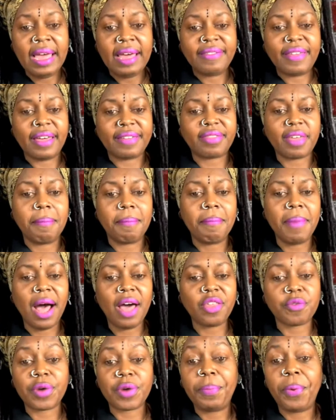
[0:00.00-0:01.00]
that the
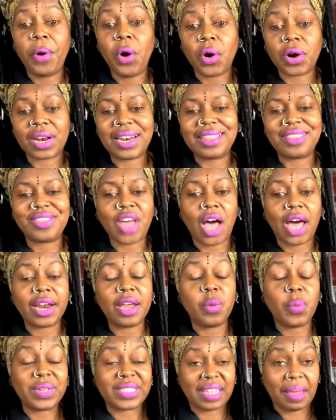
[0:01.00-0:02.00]
mother reportedly thought it was